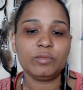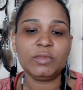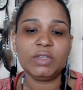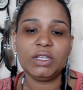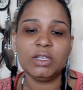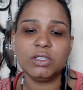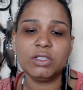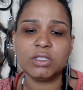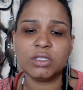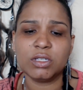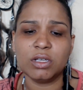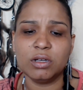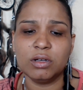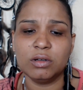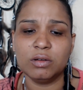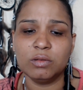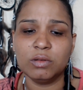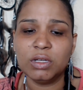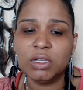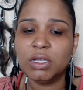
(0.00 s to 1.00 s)

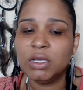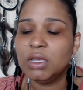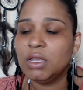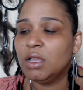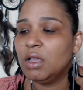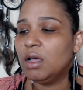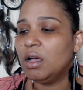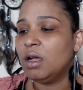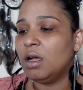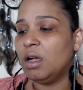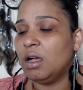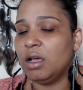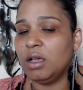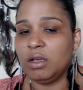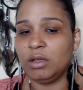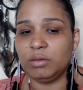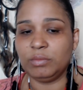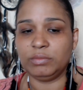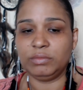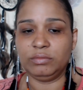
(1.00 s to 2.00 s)
So, so
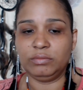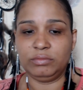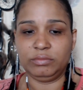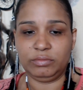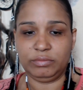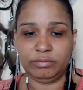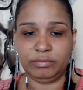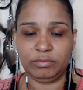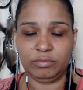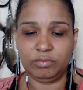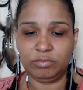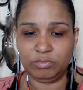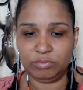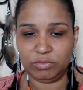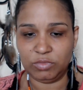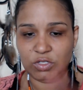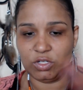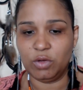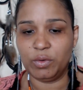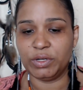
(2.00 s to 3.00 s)
on
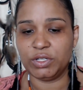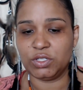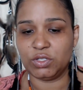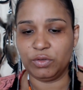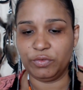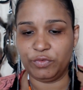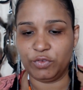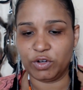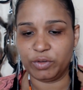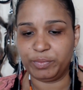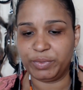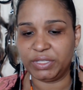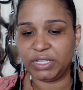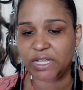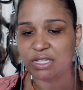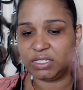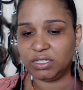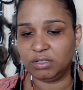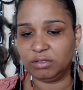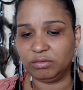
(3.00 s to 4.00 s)
and so forth. But
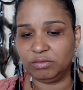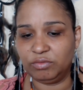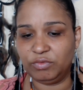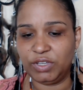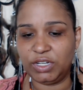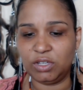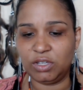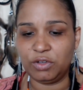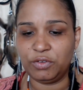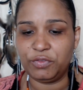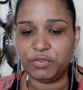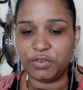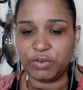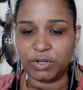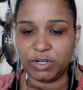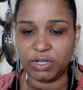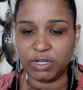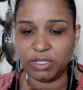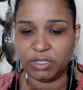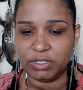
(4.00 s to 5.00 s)
that's a video for
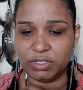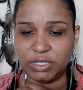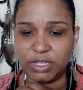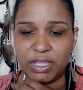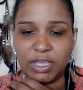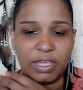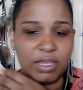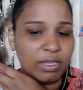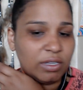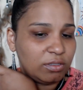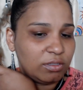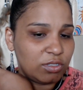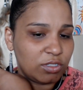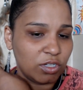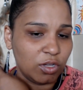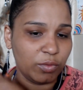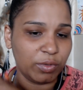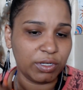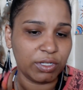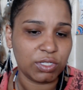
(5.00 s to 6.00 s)
another day,
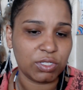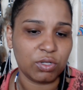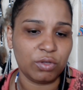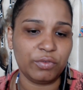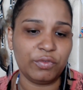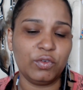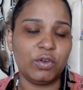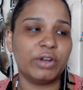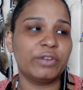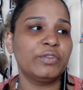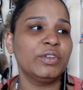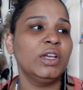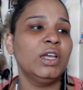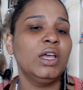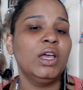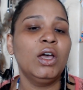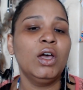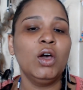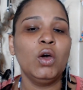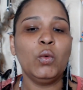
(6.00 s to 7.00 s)
so on and so forth.
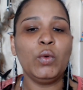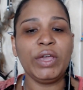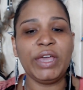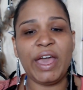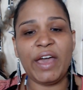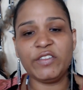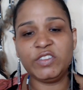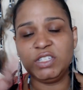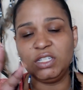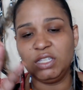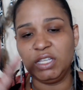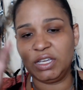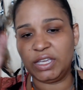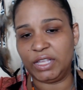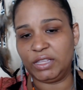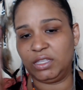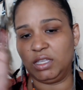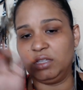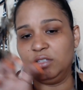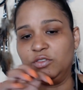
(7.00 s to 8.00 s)
We have to look at
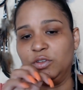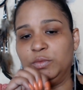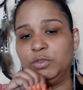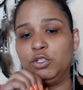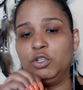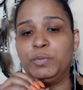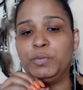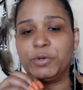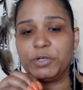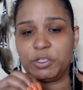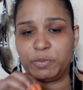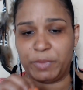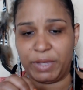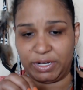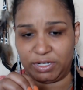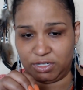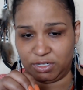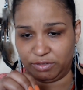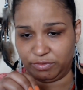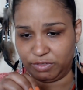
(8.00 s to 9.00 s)
things from two
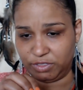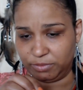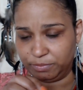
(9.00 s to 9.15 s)
perspectives.